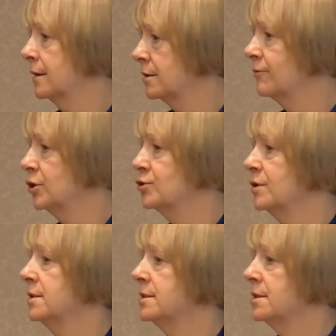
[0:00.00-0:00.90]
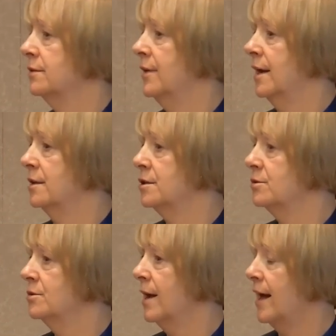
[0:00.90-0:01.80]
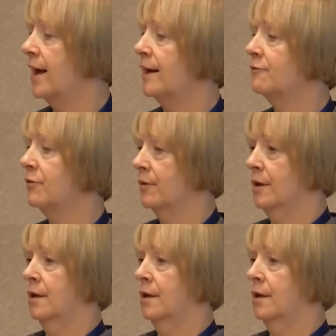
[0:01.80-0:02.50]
conversions, that you have